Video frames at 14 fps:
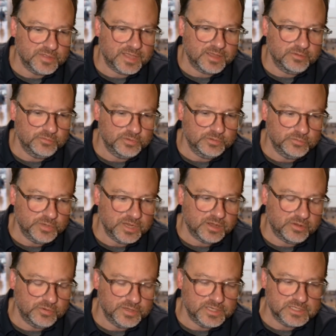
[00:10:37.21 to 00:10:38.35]
That we
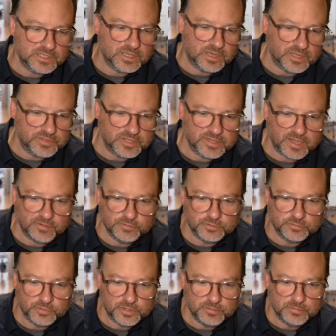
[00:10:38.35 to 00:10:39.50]
always thought that that was
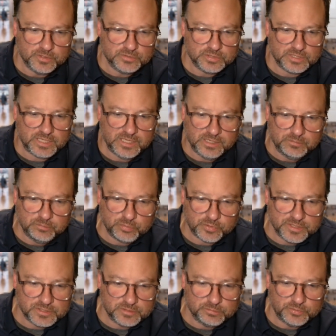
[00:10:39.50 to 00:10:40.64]
one of the most key
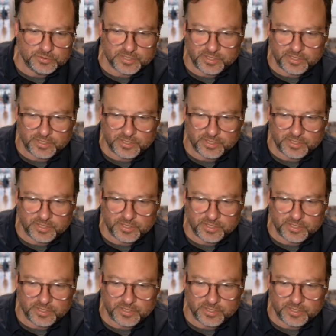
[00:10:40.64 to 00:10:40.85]
principles.